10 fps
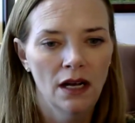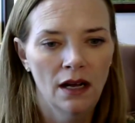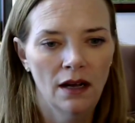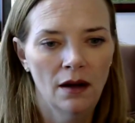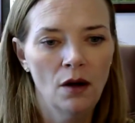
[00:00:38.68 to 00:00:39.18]

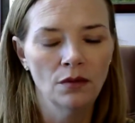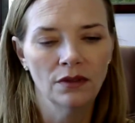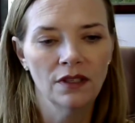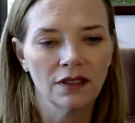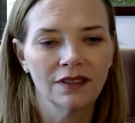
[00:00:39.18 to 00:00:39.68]
Uh, oh,
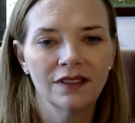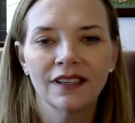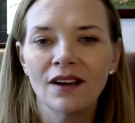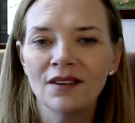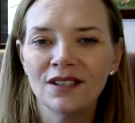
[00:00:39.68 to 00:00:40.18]
look,
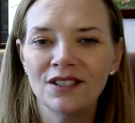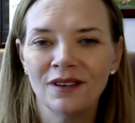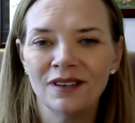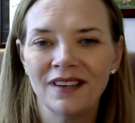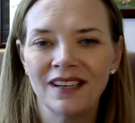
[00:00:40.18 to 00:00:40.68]
look how good you
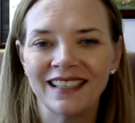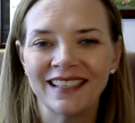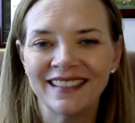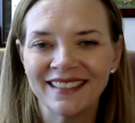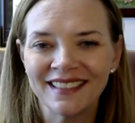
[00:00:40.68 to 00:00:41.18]
are,
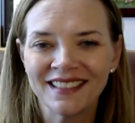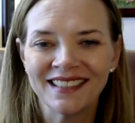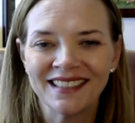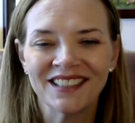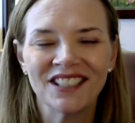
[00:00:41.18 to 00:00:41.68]
Vanya,
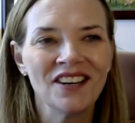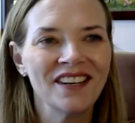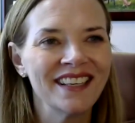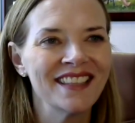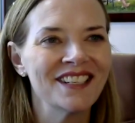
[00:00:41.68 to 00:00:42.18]

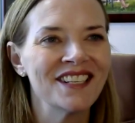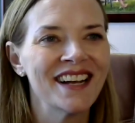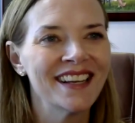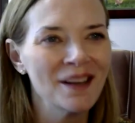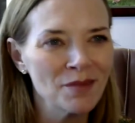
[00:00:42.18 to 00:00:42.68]
sharing it in the
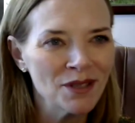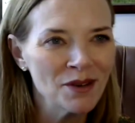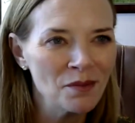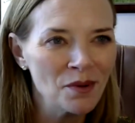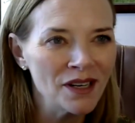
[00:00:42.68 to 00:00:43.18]
chat. I'm
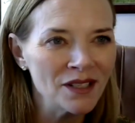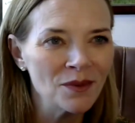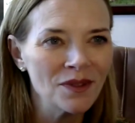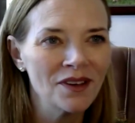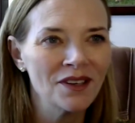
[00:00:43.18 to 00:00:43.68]
so impressed
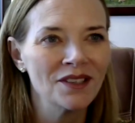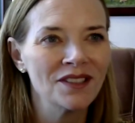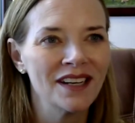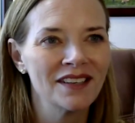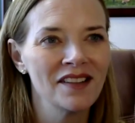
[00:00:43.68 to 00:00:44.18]
with all your
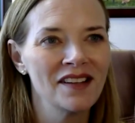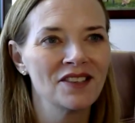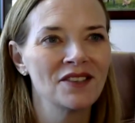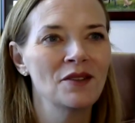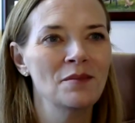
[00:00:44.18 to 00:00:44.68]

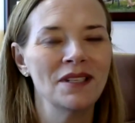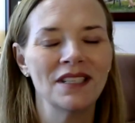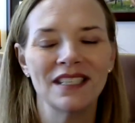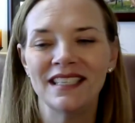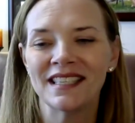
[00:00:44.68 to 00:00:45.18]
technological
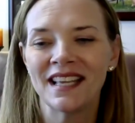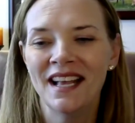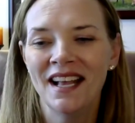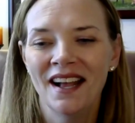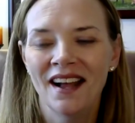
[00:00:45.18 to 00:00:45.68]
abilities.
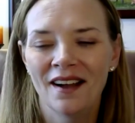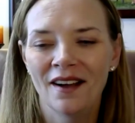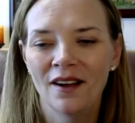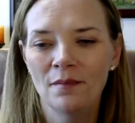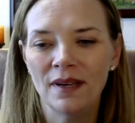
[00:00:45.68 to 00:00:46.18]

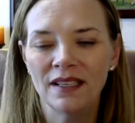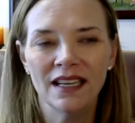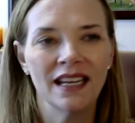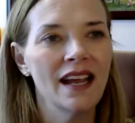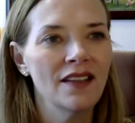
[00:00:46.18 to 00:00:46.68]
Uh, but
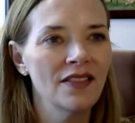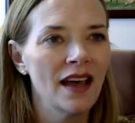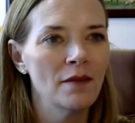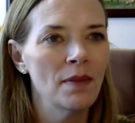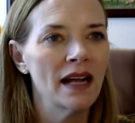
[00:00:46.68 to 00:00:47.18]
again,
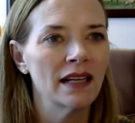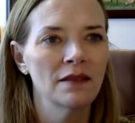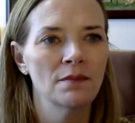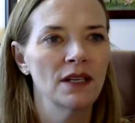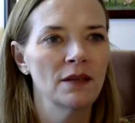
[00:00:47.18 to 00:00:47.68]
that
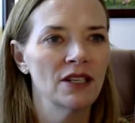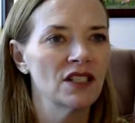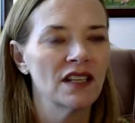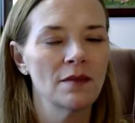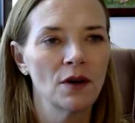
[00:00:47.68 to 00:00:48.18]
packet pretty much
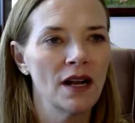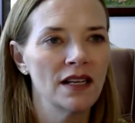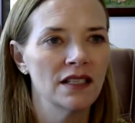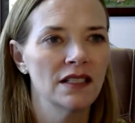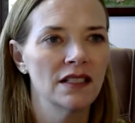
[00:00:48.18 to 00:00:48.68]

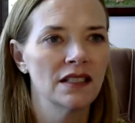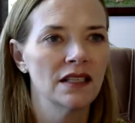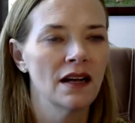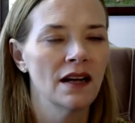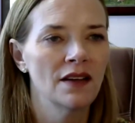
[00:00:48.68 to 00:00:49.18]
summarizes
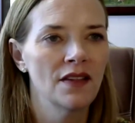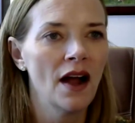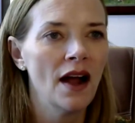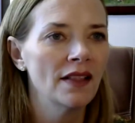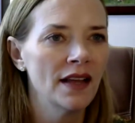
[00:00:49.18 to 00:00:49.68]
uh, the
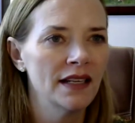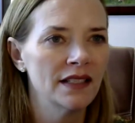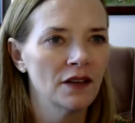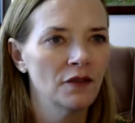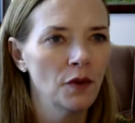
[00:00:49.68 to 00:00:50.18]

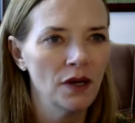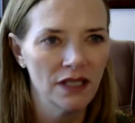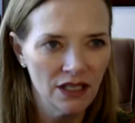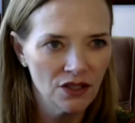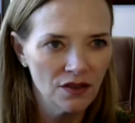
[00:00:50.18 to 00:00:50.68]
highlights of what
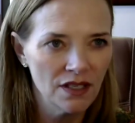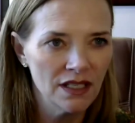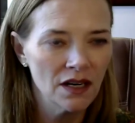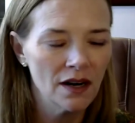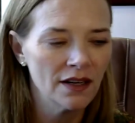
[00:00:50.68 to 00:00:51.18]
each of
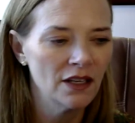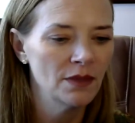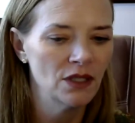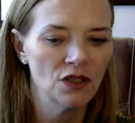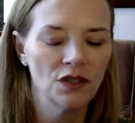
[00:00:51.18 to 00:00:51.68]
these
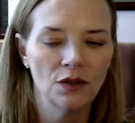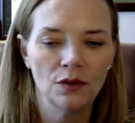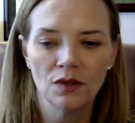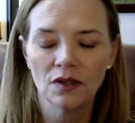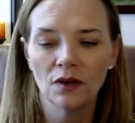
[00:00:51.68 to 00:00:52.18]
documents
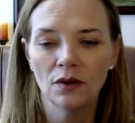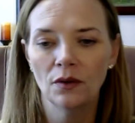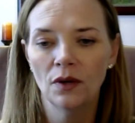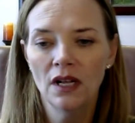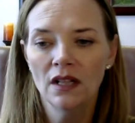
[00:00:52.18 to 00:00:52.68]
do.
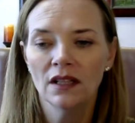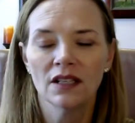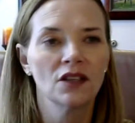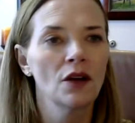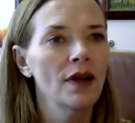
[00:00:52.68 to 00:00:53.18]
So
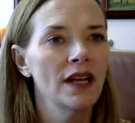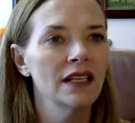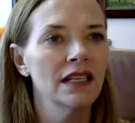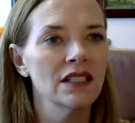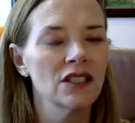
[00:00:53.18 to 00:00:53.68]
let's go ahead
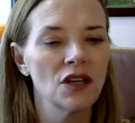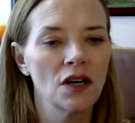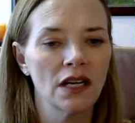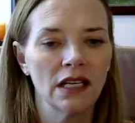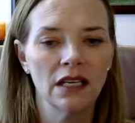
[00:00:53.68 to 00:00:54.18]
and get
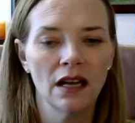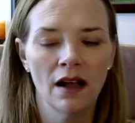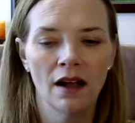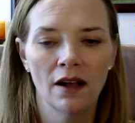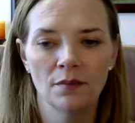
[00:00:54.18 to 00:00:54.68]
started.
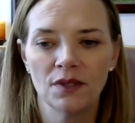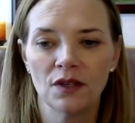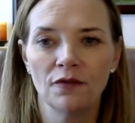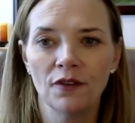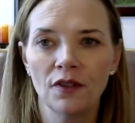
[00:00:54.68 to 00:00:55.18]
Um,
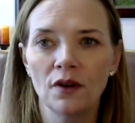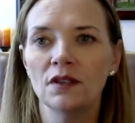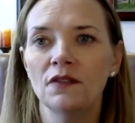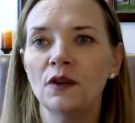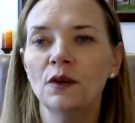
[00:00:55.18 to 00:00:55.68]
so for
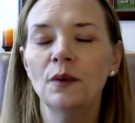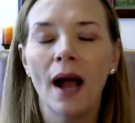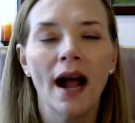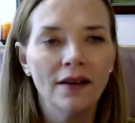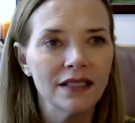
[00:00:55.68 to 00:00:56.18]
those of you who
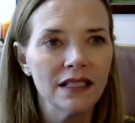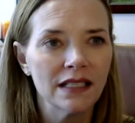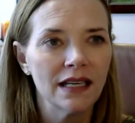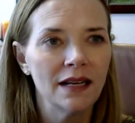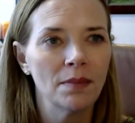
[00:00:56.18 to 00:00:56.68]
have an
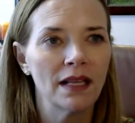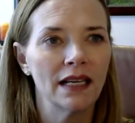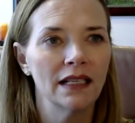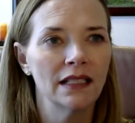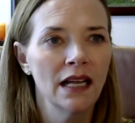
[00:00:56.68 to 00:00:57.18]
estate
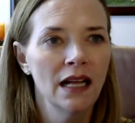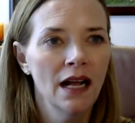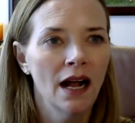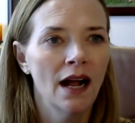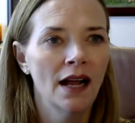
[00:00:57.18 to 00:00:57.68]
plan,
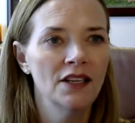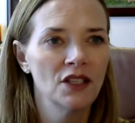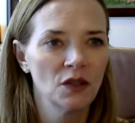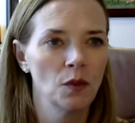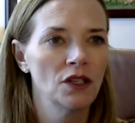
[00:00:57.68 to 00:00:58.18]
I
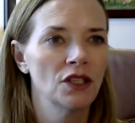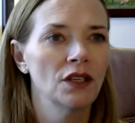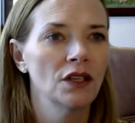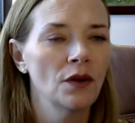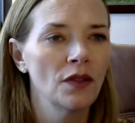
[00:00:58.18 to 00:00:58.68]
just want you
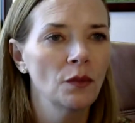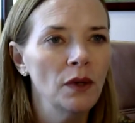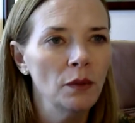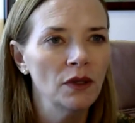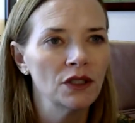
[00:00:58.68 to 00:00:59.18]
to know that
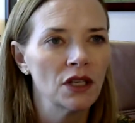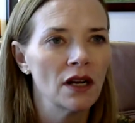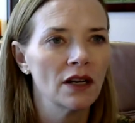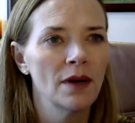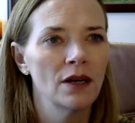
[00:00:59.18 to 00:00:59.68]
we will
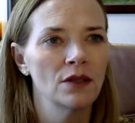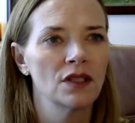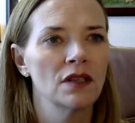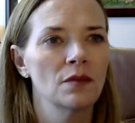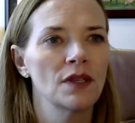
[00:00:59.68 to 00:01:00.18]
talk about
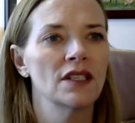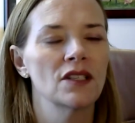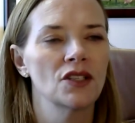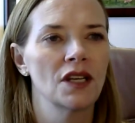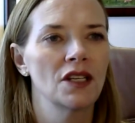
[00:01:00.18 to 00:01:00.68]
some
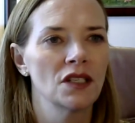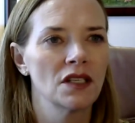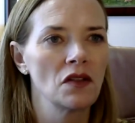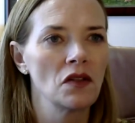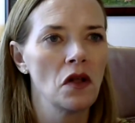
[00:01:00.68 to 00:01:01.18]
recent changes in the